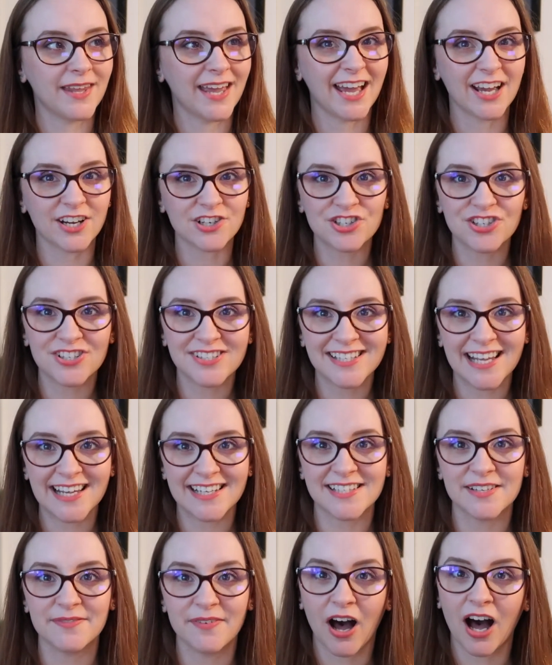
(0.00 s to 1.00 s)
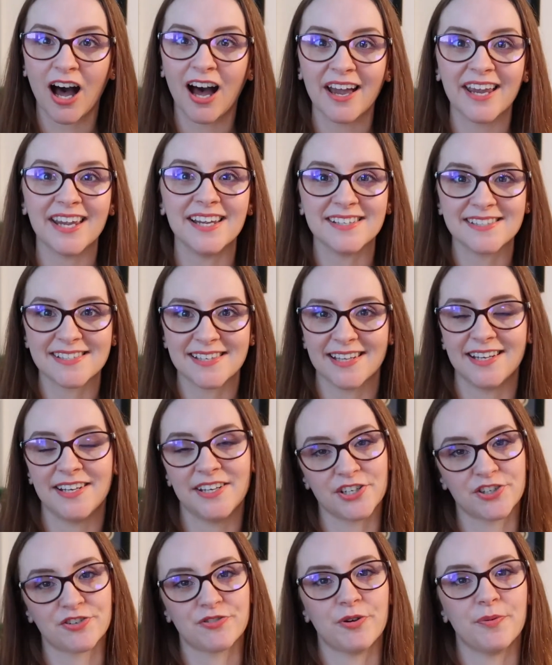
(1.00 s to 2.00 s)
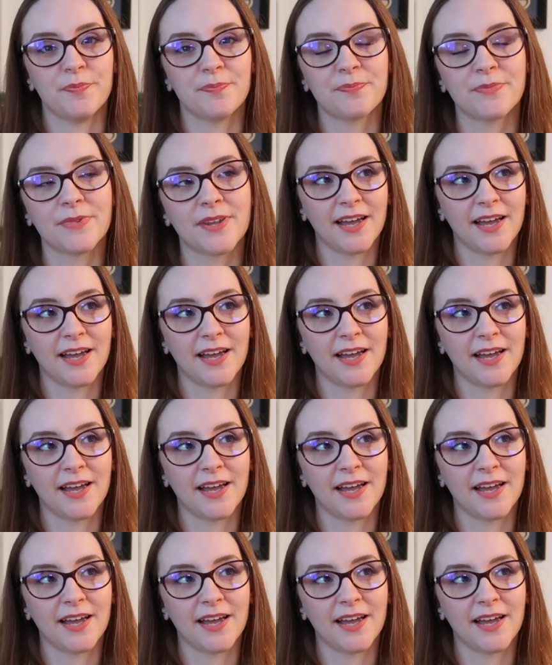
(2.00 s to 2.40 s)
extra sets of eyes in this room.